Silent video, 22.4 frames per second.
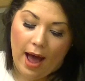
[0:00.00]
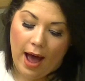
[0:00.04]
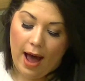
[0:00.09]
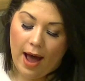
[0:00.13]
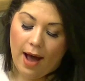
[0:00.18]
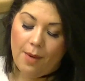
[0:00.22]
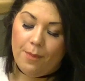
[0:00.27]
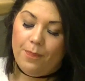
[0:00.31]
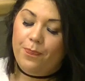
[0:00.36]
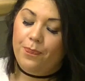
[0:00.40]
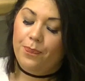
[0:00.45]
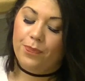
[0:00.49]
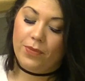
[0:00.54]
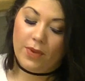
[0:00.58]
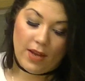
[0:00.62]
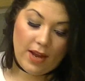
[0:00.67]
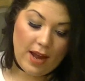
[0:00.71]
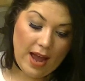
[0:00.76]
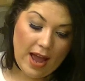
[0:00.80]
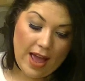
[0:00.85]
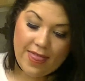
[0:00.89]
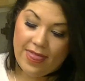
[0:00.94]

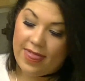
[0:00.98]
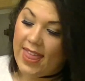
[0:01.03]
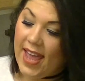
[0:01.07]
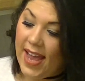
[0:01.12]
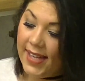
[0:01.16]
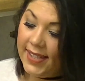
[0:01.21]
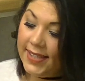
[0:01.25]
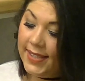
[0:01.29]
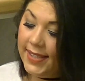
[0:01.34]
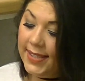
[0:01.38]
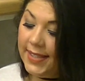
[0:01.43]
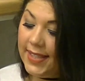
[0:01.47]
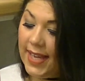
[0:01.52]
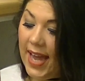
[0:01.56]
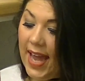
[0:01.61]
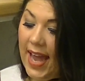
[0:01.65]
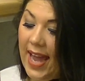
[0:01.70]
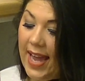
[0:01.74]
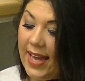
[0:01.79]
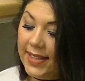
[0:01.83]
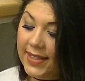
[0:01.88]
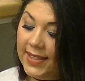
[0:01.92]
And this
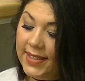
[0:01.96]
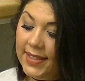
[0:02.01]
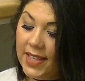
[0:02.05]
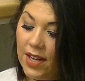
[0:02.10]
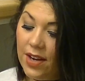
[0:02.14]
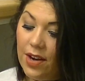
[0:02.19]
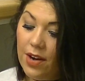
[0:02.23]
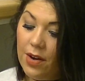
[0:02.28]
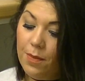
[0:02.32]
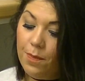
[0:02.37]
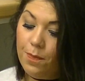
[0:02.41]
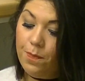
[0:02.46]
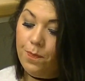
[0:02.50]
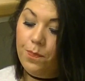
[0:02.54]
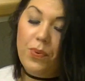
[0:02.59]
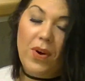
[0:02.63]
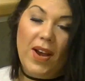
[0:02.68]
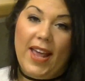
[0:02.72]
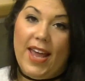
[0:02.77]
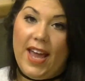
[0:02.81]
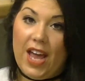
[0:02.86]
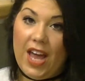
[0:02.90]
is
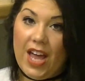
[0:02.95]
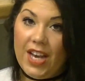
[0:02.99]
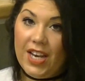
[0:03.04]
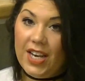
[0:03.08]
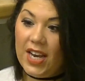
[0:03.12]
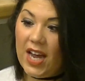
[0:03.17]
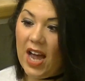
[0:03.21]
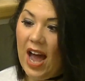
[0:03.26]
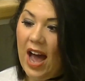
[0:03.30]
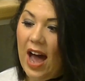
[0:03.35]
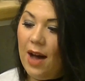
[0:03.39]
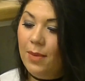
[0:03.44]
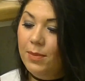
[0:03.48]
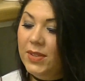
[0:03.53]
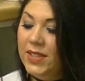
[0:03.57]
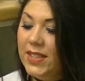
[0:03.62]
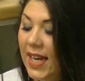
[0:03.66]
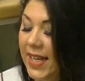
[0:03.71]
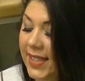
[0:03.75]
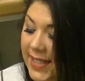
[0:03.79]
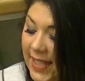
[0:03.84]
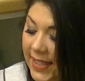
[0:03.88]
brilliant.
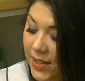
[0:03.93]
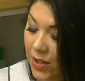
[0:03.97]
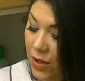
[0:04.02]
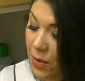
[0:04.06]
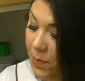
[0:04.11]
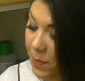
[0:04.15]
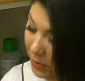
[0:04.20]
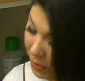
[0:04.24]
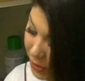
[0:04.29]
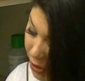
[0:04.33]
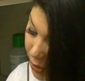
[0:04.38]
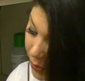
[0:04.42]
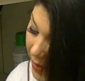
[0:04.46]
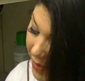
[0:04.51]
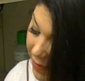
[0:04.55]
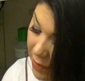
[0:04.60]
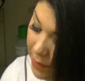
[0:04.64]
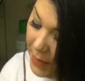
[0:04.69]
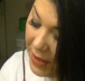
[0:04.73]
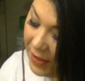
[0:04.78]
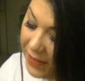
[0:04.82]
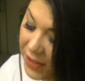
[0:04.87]
So it says on the bottle, it
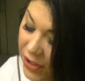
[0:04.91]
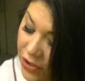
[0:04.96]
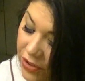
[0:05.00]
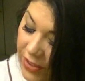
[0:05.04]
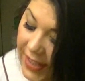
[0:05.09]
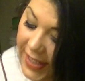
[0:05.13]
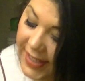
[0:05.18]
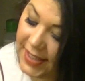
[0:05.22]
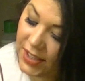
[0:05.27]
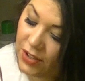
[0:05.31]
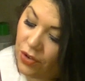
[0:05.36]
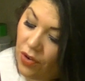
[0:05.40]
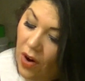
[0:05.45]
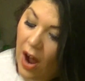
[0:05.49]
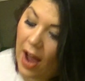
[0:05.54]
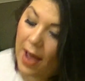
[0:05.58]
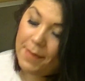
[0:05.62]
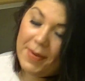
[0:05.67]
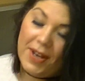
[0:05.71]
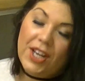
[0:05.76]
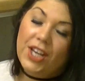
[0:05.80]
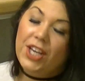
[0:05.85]
removes grease,
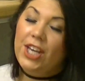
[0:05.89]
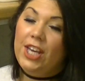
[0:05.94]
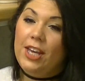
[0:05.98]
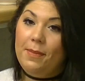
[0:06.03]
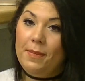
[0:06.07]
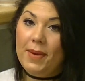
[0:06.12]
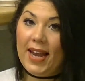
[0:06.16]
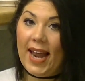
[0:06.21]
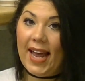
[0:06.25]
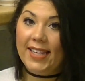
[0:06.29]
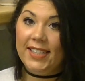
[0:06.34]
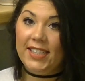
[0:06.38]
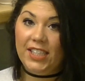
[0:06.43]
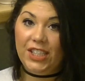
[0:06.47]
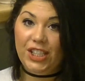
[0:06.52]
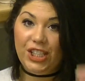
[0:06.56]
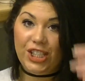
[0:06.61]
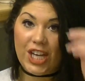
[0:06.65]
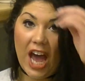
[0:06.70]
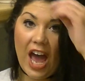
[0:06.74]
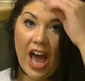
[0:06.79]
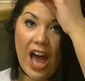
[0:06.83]
grime and
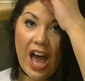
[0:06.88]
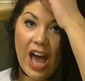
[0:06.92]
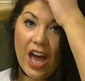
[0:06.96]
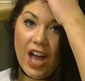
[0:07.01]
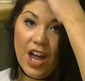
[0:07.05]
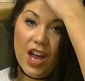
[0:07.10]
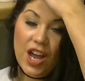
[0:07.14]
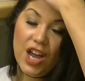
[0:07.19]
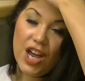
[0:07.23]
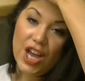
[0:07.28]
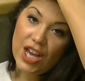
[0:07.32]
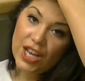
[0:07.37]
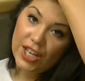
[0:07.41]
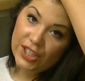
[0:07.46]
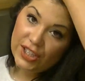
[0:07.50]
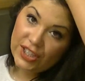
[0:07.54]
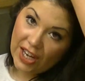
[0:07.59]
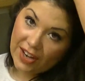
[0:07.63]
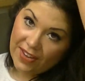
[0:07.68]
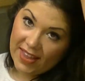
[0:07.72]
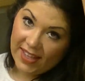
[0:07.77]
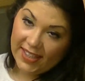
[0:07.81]
accumulated dirt.
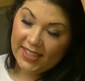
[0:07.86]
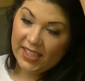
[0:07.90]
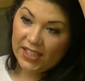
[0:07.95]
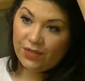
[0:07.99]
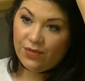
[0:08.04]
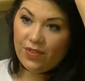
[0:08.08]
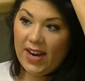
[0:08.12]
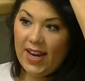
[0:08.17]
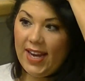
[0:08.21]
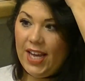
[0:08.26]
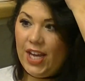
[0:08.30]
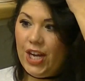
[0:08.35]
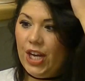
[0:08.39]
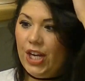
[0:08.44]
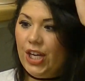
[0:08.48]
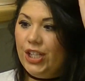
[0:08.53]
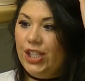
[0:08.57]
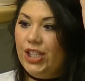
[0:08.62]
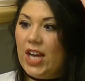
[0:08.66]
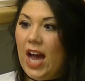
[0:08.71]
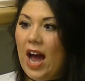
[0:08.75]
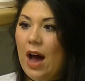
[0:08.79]
So this is really
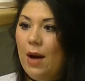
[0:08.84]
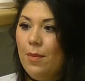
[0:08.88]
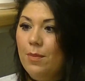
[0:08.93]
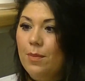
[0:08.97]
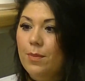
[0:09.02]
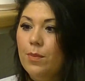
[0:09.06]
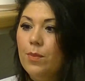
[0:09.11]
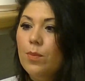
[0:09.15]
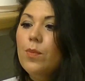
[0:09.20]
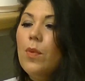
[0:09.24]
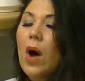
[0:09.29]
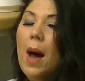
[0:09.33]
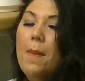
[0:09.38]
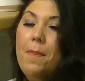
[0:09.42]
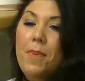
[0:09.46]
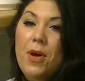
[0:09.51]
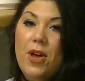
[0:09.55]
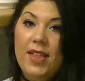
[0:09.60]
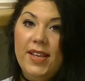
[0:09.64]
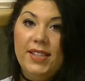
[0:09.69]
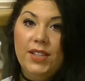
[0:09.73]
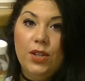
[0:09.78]
good. I
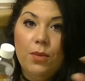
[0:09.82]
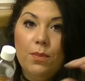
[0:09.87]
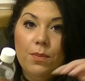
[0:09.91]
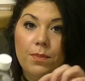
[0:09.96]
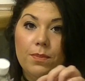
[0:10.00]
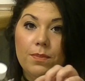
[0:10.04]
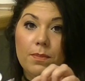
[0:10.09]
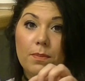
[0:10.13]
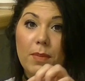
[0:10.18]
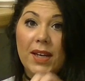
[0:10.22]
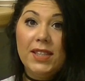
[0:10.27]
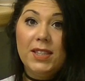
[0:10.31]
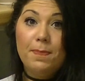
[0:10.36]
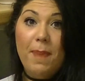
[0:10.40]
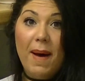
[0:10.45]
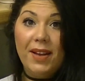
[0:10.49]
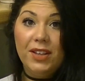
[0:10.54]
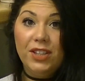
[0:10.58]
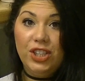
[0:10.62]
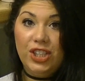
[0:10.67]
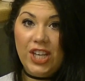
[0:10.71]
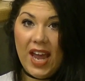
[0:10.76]
put this on my
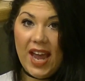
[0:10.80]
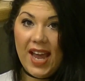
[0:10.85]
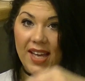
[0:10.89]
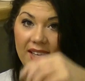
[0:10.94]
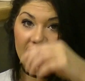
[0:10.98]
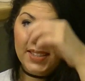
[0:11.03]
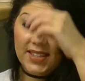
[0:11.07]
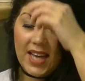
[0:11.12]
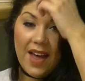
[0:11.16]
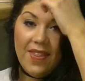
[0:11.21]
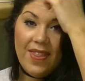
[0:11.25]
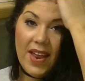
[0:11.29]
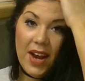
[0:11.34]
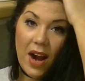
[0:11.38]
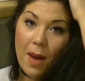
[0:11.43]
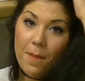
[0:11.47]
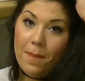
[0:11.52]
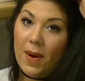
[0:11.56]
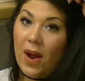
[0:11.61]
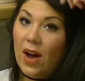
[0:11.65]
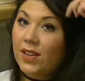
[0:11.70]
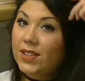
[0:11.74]
sponges and then
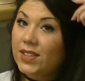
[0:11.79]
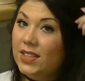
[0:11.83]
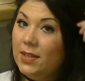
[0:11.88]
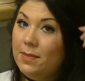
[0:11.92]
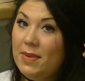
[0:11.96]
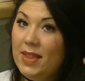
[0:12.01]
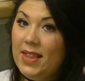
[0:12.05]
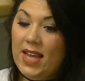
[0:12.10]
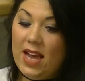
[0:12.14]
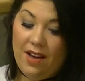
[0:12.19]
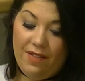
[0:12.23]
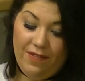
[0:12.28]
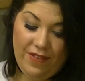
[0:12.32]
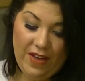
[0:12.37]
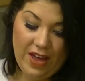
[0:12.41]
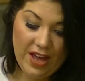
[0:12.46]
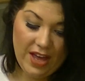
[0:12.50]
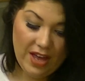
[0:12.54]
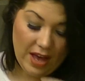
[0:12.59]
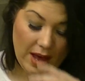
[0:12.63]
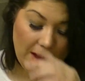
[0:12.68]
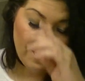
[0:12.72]
I blast them in the
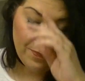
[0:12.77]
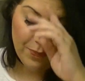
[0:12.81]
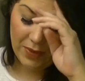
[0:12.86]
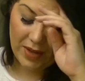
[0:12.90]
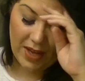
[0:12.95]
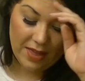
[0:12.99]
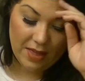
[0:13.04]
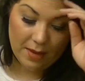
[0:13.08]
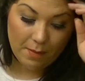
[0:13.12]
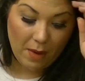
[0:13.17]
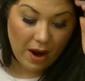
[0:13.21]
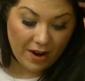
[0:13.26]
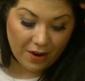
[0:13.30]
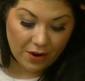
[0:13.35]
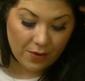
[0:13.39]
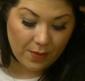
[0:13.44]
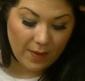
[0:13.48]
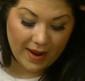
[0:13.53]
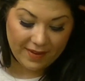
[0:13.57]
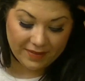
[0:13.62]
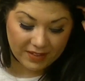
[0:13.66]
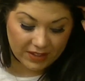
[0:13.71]
oven, in the
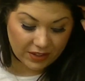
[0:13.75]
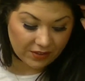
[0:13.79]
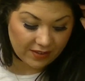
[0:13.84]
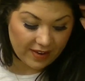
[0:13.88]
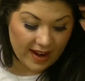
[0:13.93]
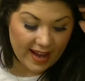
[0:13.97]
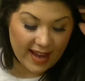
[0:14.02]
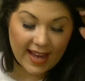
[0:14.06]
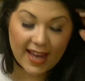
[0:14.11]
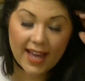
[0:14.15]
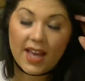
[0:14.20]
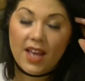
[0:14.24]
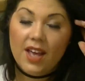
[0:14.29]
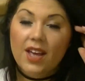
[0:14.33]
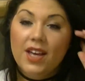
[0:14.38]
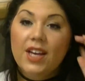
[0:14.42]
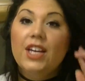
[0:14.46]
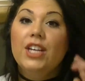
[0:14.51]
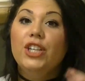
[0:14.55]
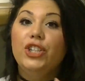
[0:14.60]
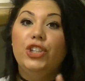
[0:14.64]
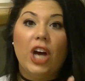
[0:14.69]
microwave, sorry.
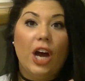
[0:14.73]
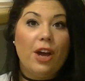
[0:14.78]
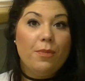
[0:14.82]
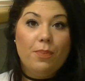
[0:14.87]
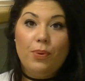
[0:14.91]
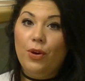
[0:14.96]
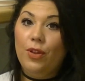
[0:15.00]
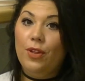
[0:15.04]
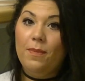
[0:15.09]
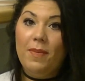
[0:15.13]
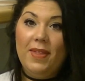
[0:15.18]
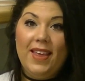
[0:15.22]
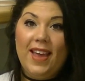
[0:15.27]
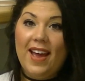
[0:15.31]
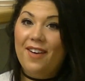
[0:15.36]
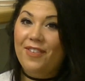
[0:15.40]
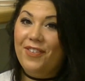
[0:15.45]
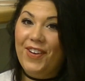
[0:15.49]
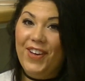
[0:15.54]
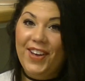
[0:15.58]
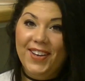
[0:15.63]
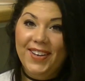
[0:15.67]
Don't put them in the
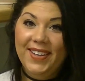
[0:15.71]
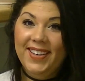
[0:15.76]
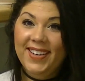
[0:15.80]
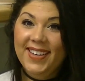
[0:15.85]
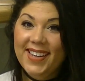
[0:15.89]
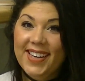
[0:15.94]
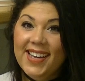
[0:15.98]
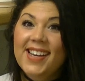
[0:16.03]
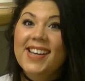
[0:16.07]
oven.